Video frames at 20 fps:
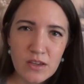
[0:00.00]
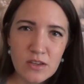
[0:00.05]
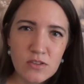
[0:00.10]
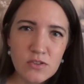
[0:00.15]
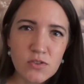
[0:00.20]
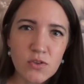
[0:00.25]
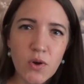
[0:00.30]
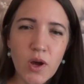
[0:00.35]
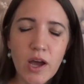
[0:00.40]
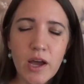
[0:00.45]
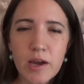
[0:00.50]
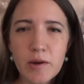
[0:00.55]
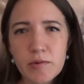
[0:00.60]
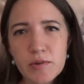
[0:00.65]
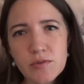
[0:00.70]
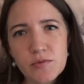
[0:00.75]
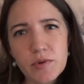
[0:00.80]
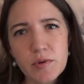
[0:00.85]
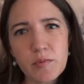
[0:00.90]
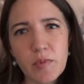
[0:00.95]
So I
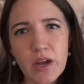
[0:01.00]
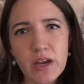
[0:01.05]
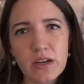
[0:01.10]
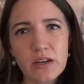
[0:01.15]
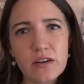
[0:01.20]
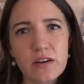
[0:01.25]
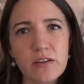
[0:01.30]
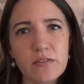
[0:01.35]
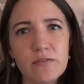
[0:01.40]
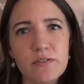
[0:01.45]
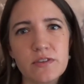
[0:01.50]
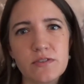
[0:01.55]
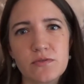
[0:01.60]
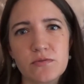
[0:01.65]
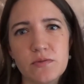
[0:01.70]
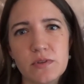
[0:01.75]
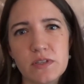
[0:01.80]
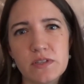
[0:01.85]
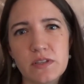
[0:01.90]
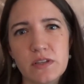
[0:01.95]
was reminded of
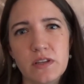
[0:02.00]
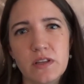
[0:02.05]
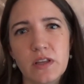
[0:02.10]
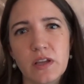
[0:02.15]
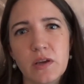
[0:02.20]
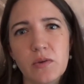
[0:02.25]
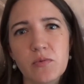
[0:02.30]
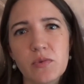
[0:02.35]
this recently